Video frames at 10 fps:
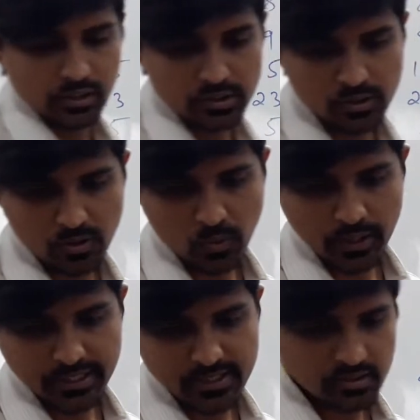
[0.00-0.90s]
So
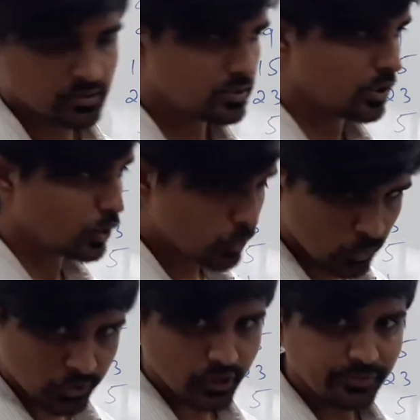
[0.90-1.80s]
what is
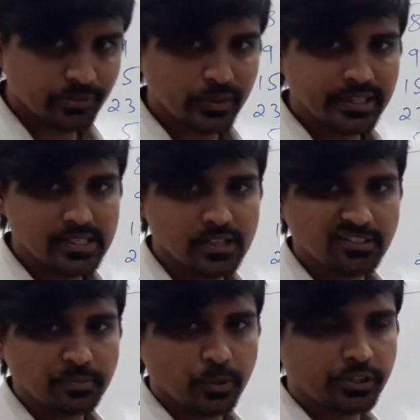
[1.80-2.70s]
root of
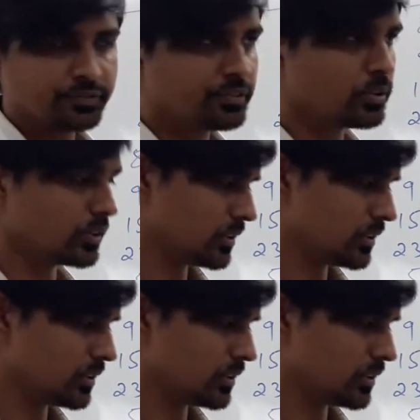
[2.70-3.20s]
27.4?